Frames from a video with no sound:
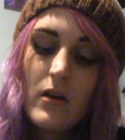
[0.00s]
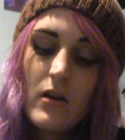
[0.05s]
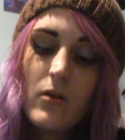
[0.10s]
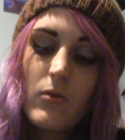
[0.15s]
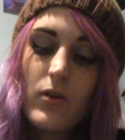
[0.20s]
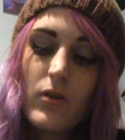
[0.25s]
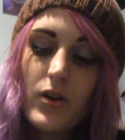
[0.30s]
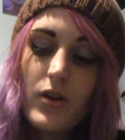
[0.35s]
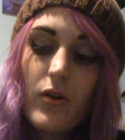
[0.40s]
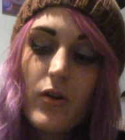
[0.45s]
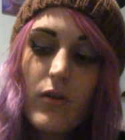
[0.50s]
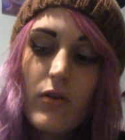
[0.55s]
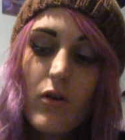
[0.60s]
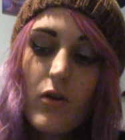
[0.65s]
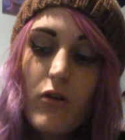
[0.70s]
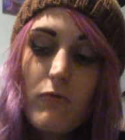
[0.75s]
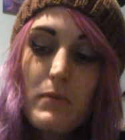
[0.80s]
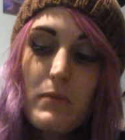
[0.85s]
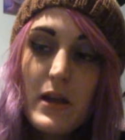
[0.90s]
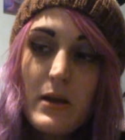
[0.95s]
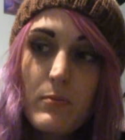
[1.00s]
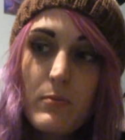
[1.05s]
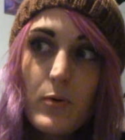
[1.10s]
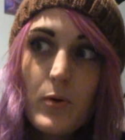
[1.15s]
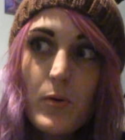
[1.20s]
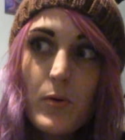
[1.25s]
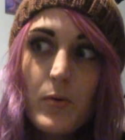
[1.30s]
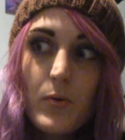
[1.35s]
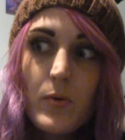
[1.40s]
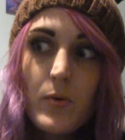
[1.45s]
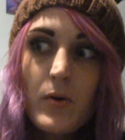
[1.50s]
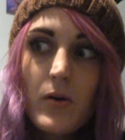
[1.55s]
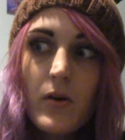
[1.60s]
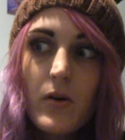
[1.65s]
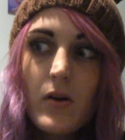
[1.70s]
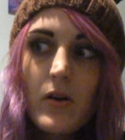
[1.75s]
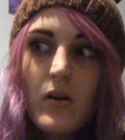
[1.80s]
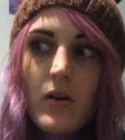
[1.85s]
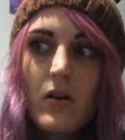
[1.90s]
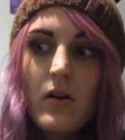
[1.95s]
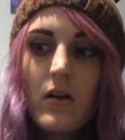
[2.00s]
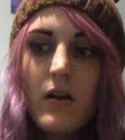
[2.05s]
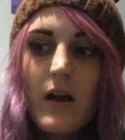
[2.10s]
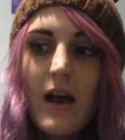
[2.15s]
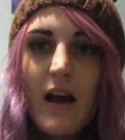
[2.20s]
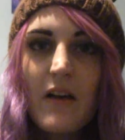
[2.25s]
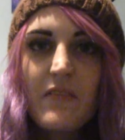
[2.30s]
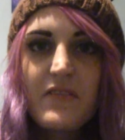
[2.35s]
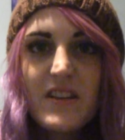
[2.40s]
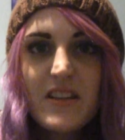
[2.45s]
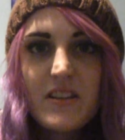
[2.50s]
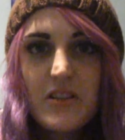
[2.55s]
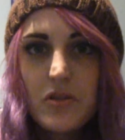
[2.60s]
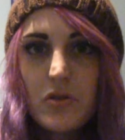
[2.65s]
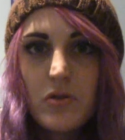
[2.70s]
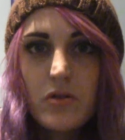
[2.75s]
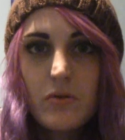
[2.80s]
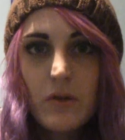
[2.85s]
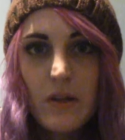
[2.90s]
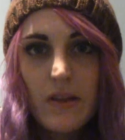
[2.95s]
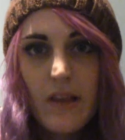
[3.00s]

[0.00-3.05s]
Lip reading: where I know a lot of people have issues with